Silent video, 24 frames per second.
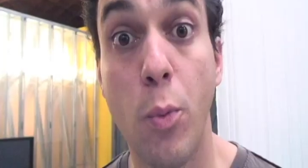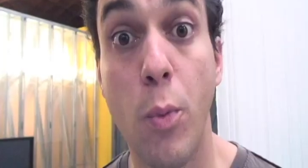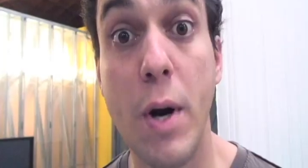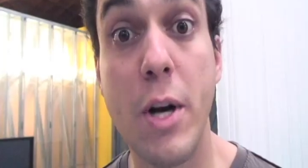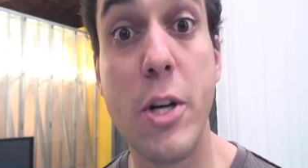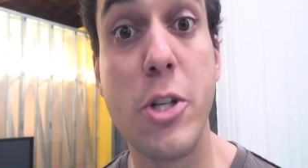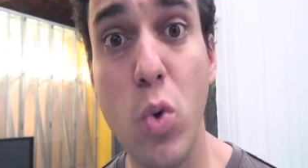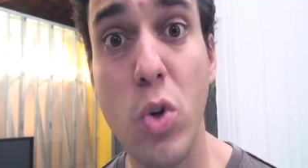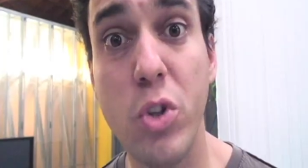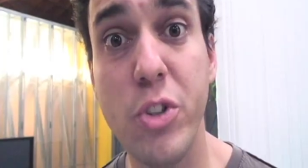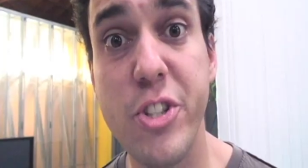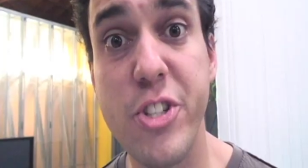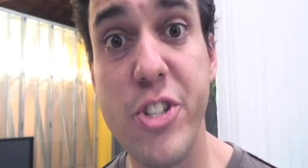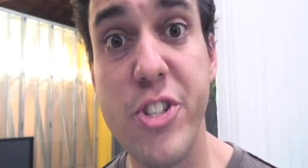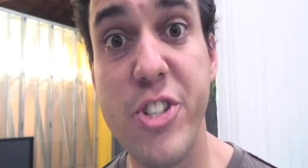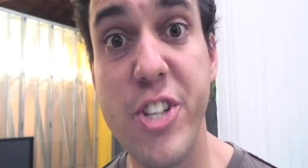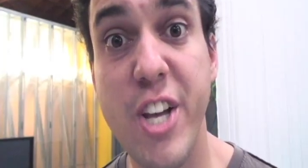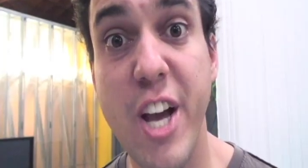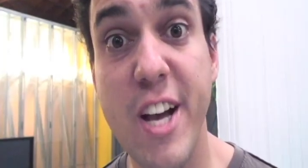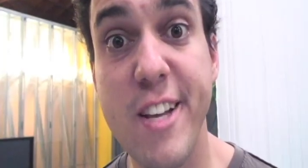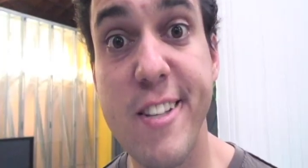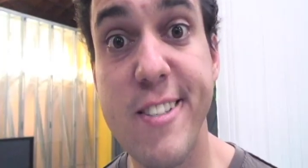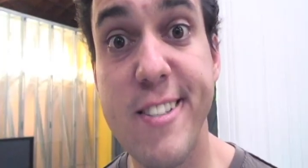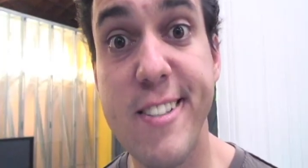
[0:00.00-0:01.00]
where we'll
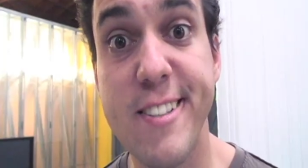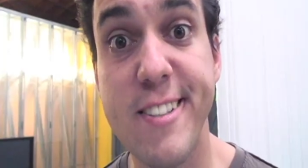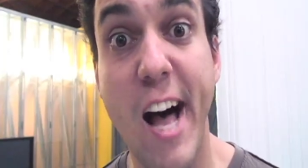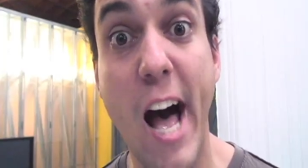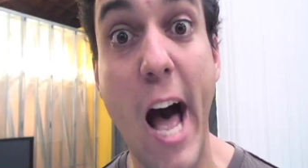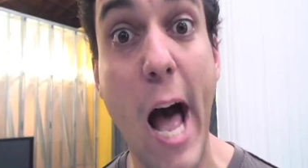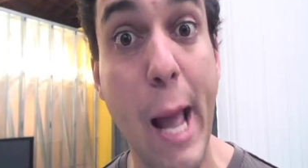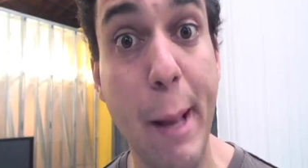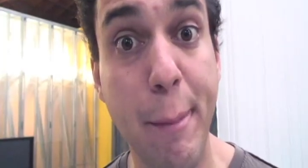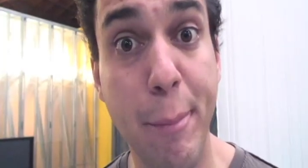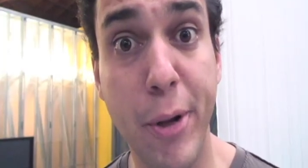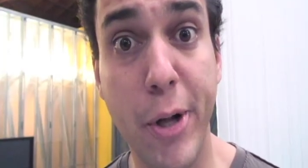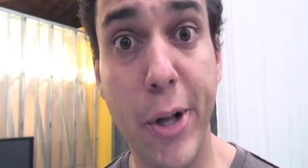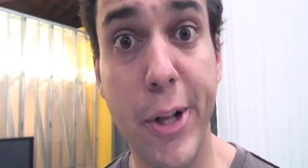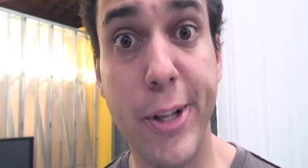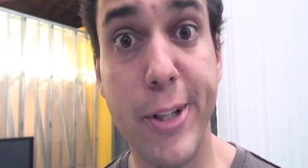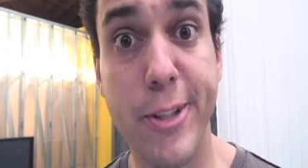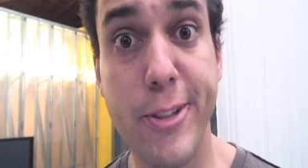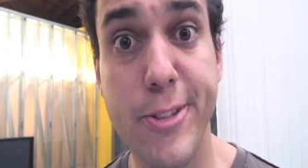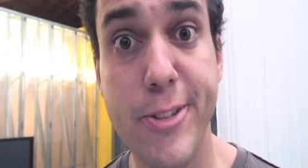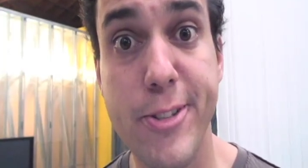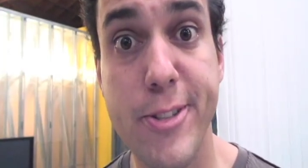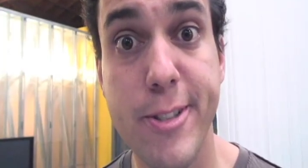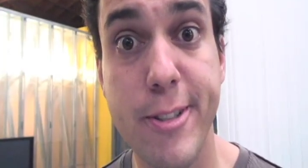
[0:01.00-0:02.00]
discuss
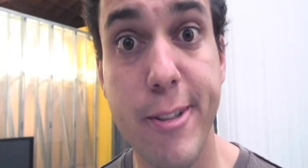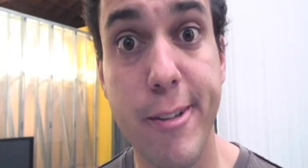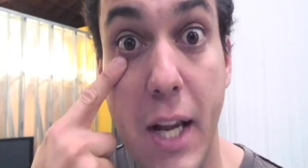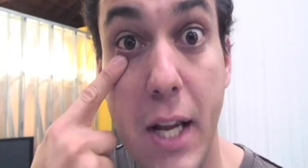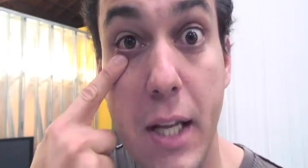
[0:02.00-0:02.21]
eyeballs.